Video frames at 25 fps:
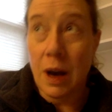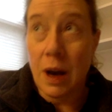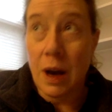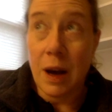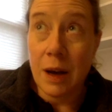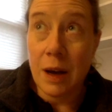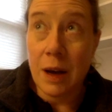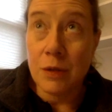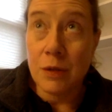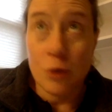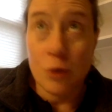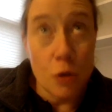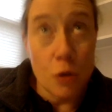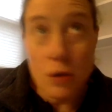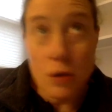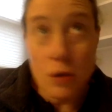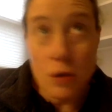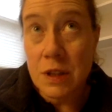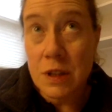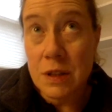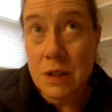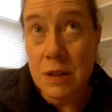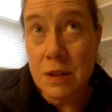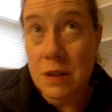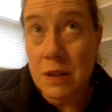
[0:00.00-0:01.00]

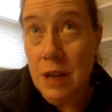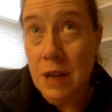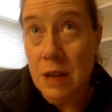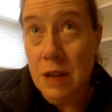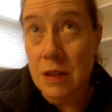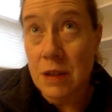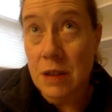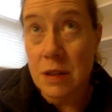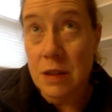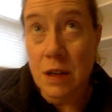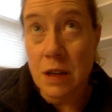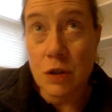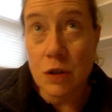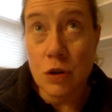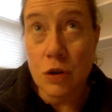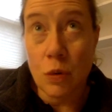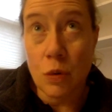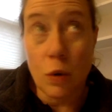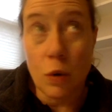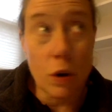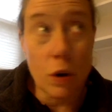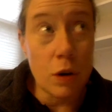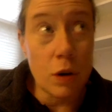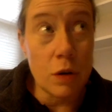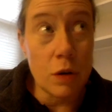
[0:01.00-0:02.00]
nurses as essential
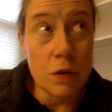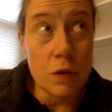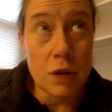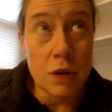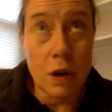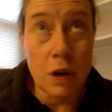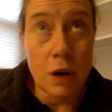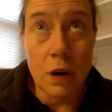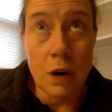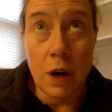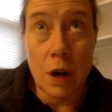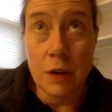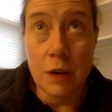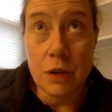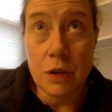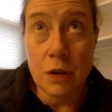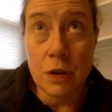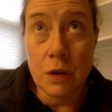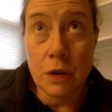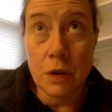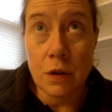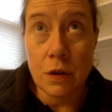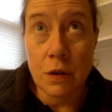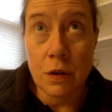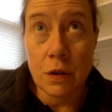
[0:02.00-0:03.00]
workers are
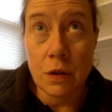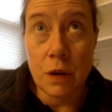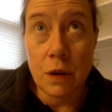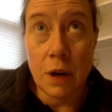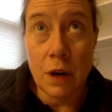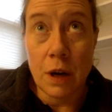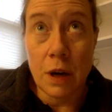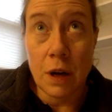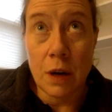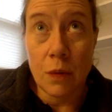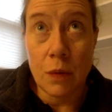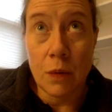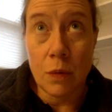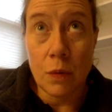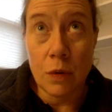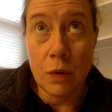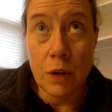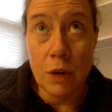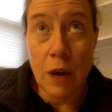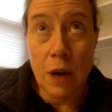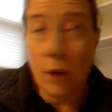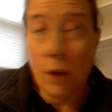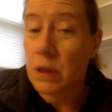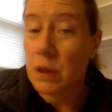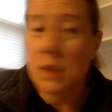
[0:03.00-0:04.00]
under, we're
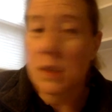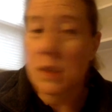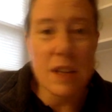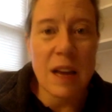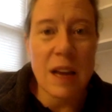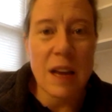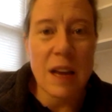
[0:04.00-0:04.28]
now in a state of